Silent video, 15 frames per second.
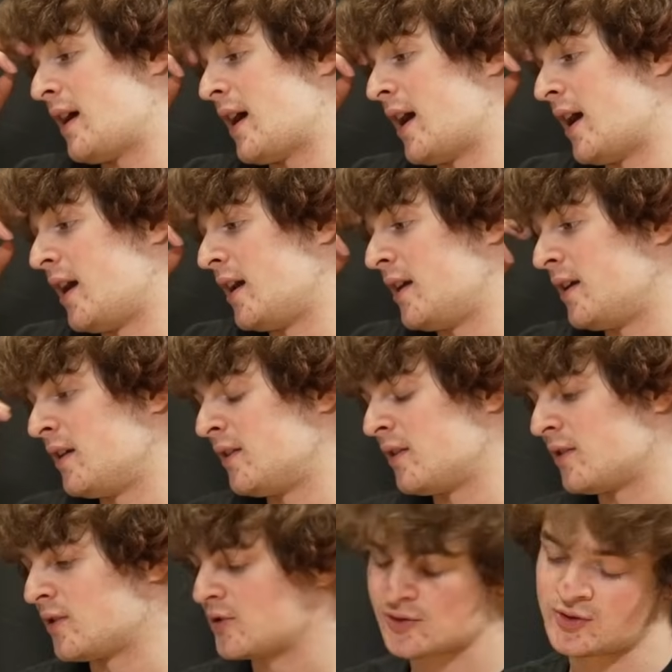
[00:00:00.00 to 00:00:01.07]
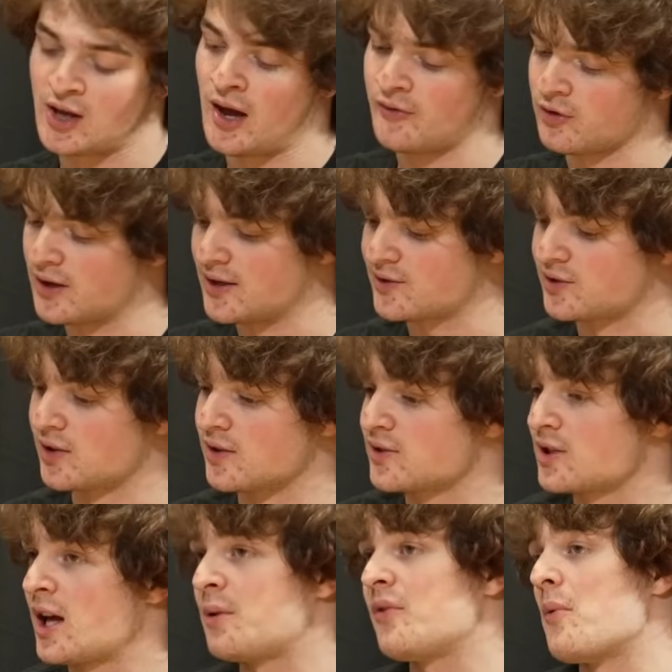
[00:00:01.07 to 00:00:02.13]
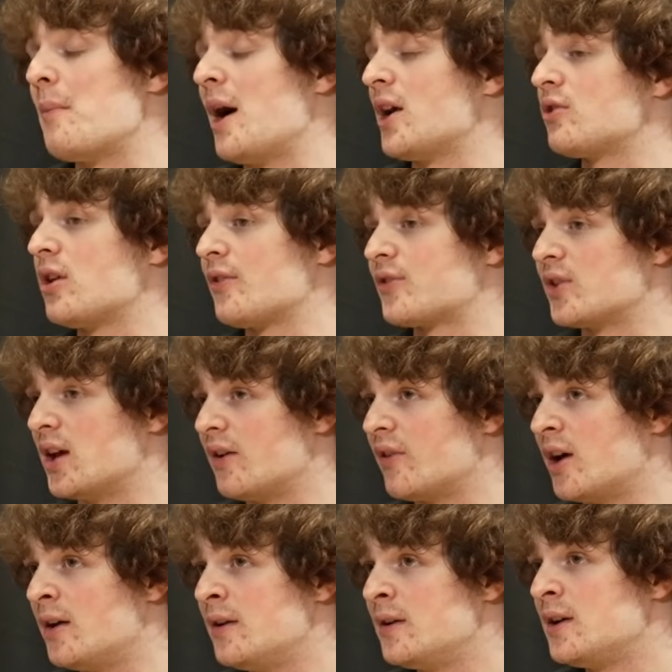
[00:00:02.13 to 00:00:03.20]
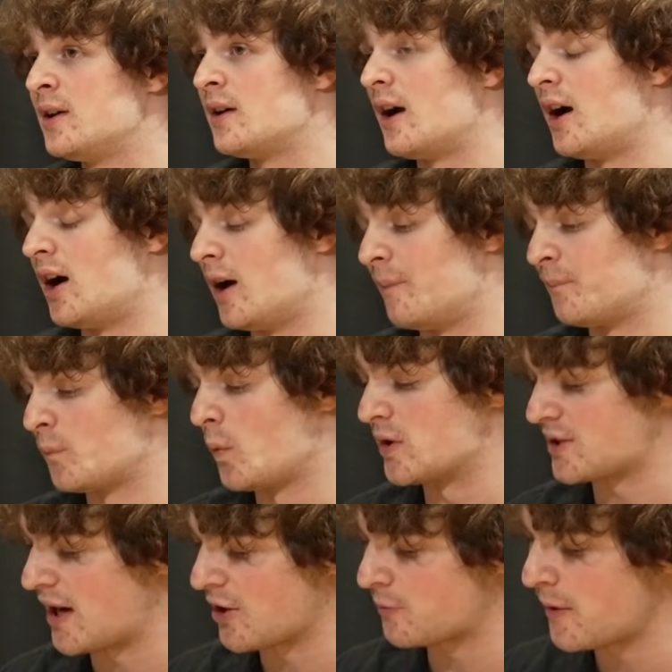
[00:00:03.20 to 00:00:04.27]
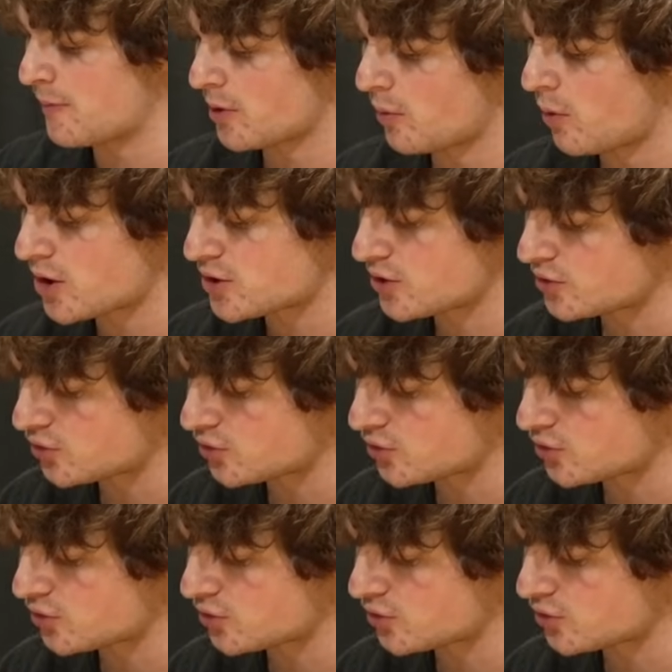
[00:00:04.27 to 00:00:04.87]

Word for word: a server instance, like with a Minecraft server, um, which allows people to watch your